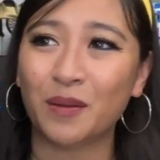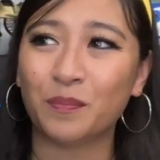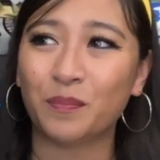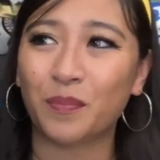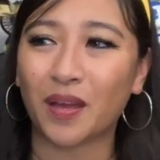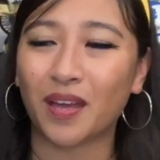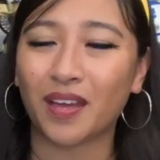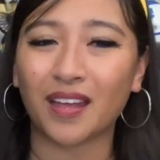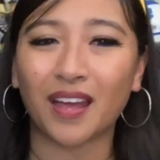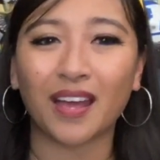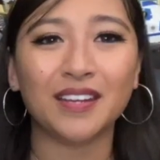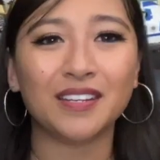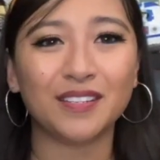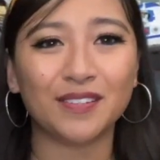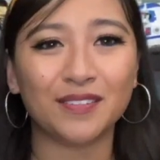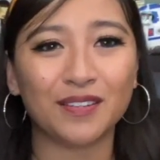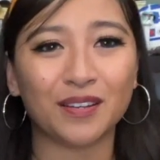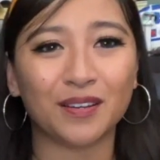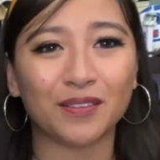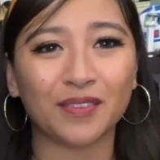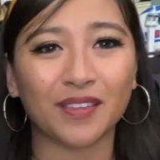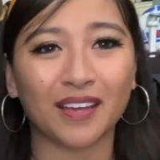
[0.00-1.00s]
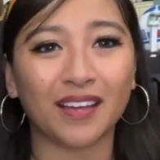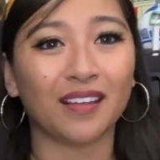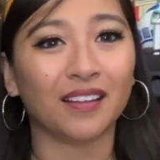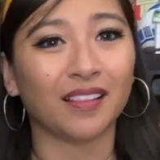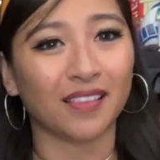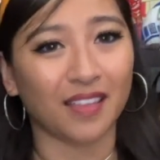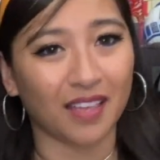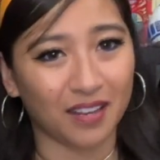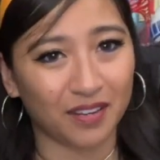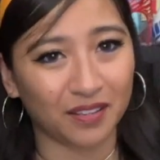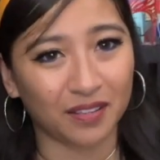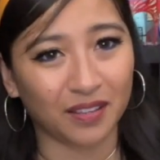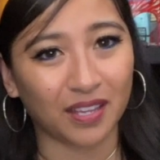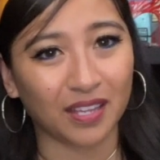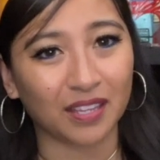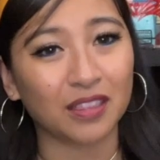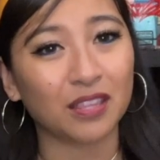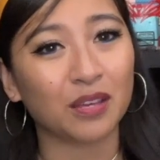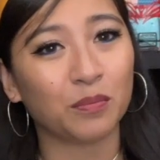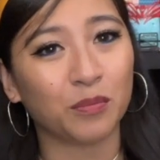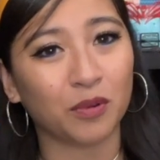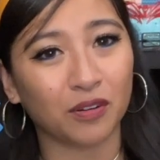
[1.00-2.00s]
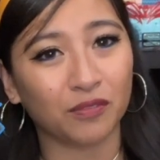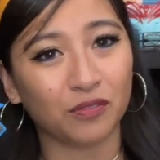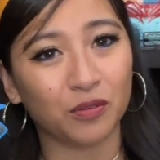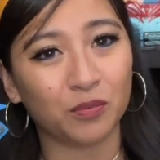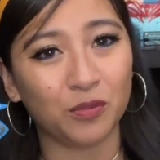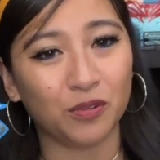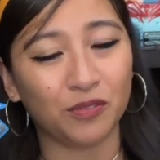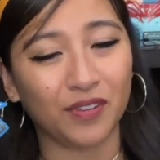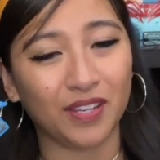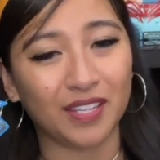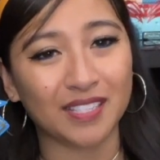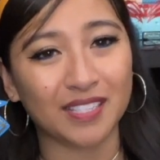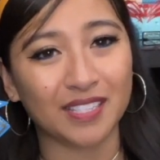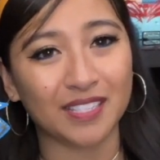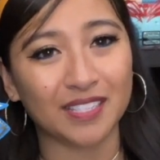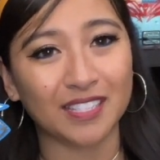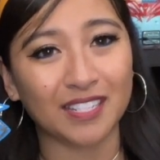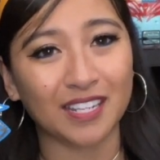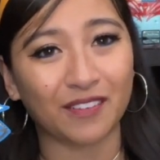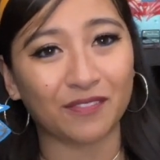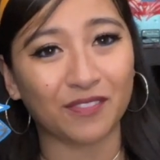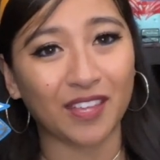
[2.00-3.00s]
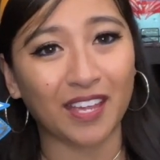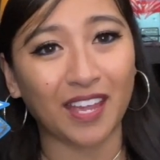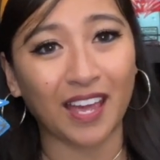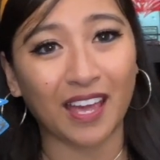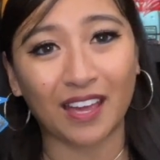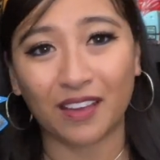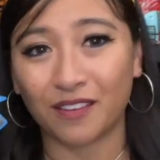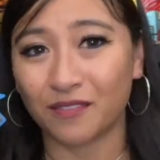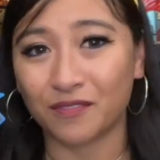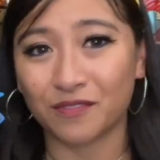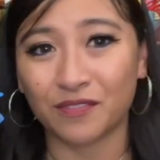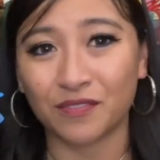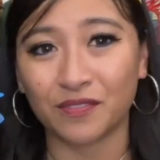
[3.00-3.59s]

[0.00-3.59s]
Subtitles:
But I do know that a lot of like the Marvel movies and stuff, they have,